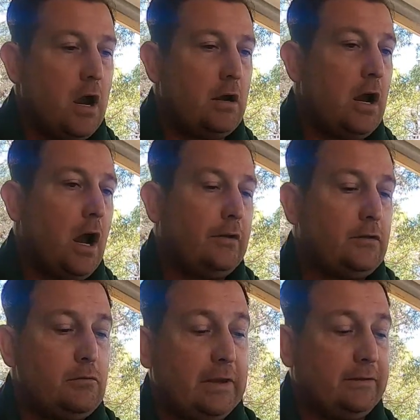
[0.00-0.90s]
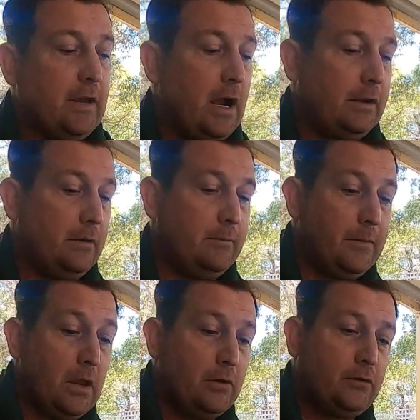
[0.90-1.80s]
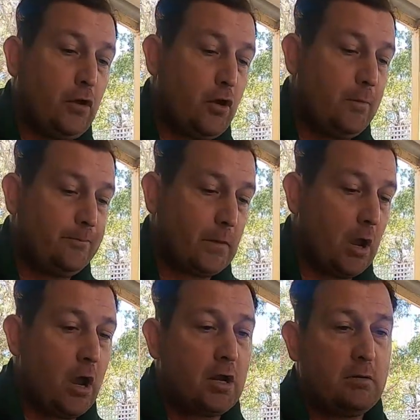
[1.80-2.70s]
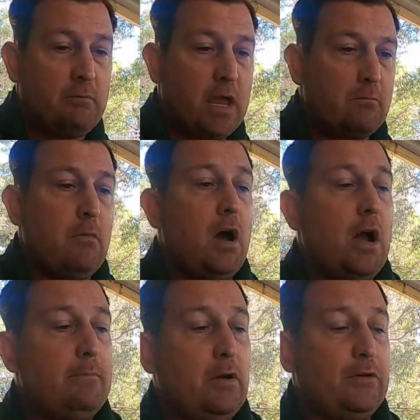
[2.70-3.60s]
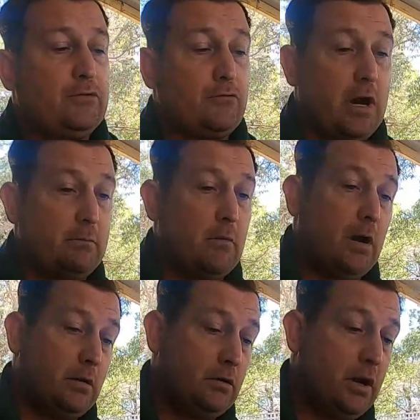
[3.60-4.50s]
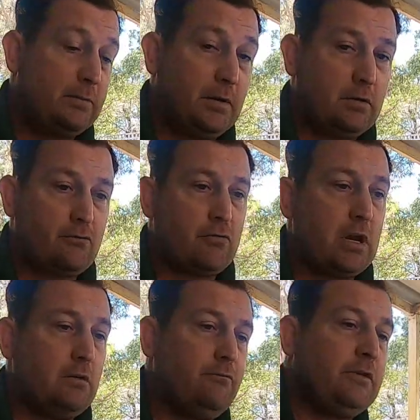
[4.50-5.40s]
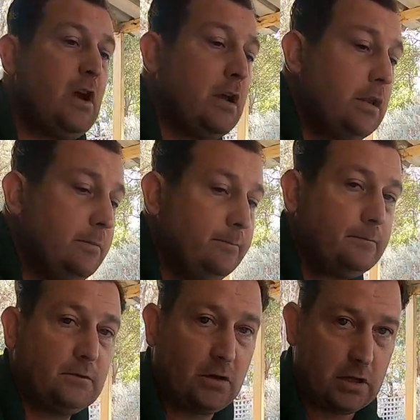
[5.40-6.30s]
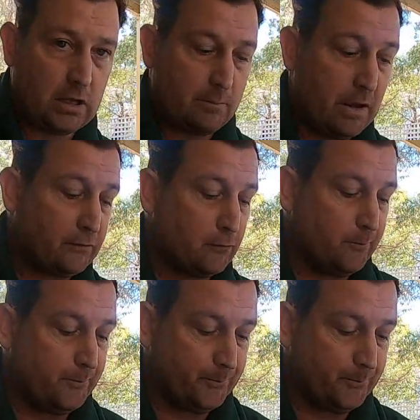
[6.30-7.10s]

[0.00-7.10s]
Alright, so we'll get started. So I'm going to make my blowing straw out of my nice bit of green recycling. So you get your pencil.